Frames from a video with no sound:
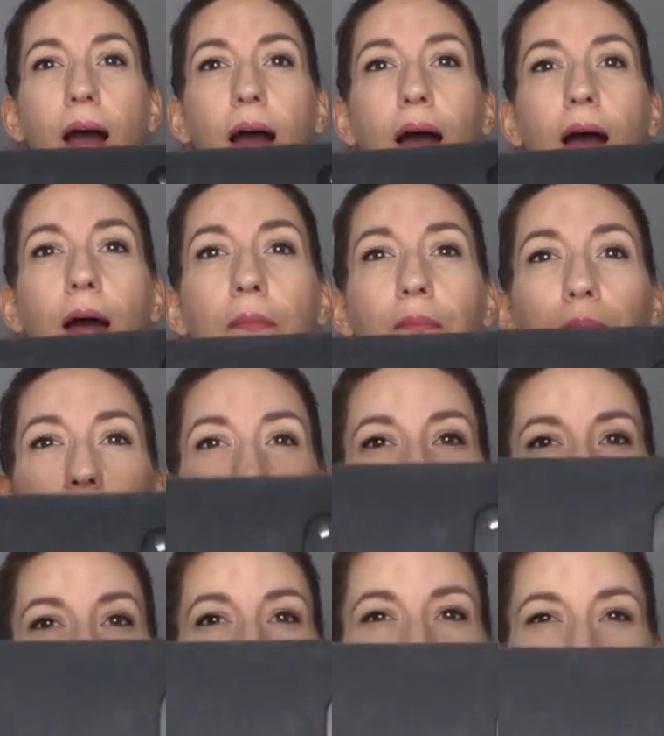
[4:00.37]
So
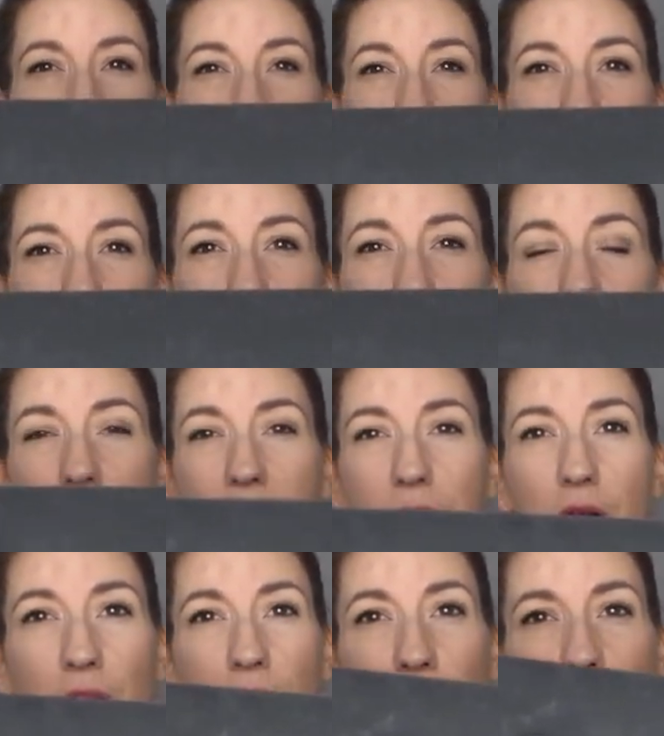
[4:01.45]
as you can see,
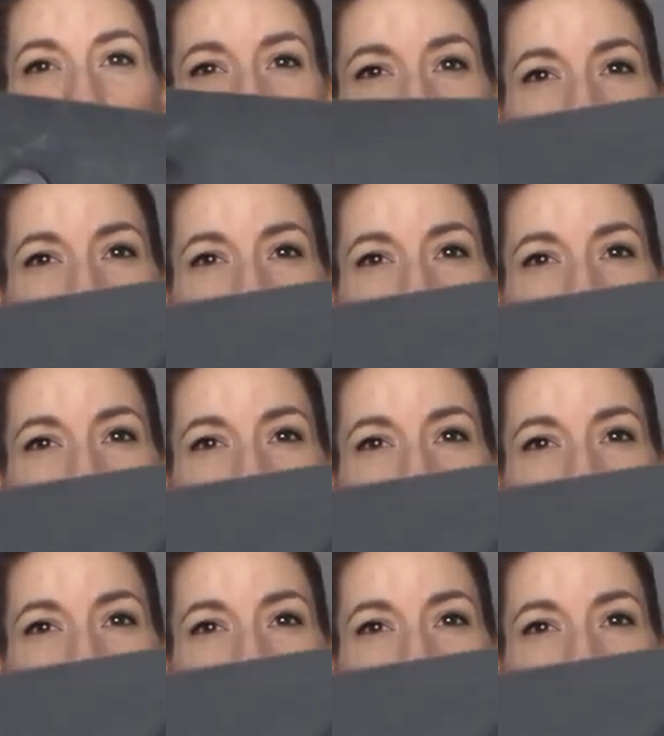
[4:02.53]
smart looking